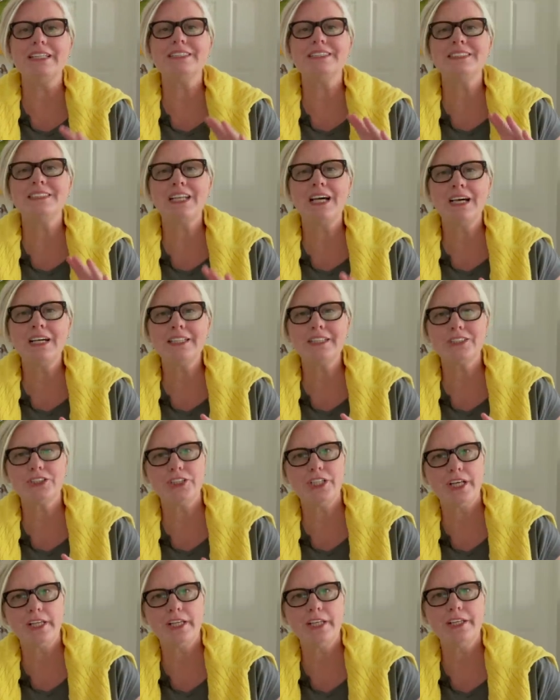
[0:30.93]
is not
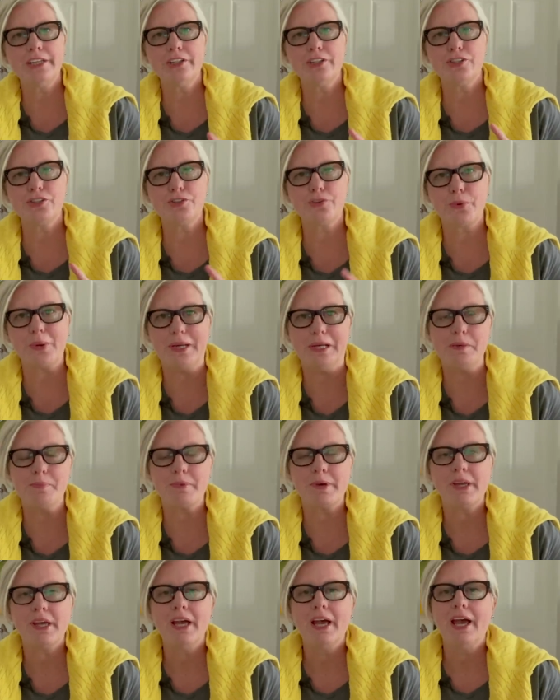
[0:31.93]
checking the drape.
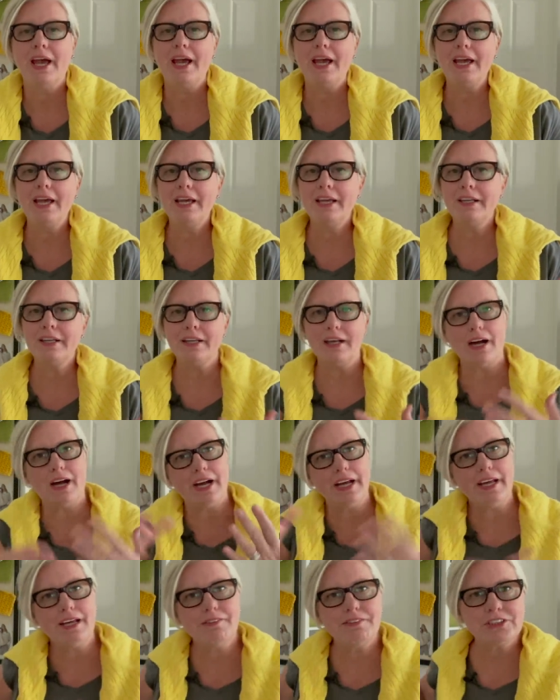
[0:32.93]
And
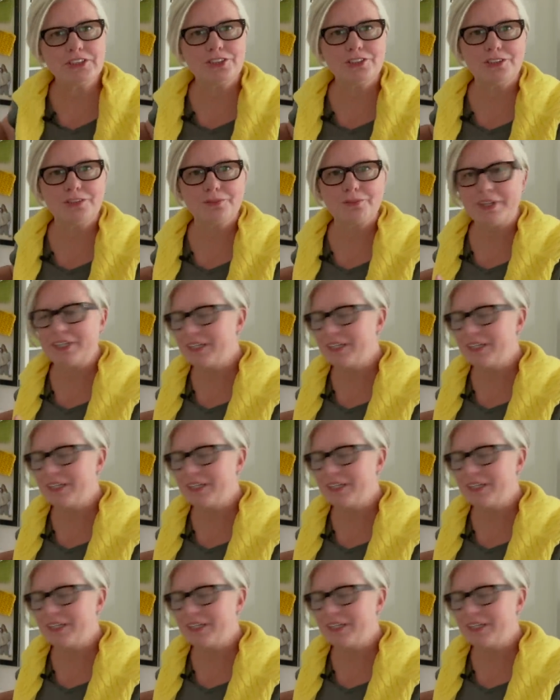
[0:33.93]
I have a shawl right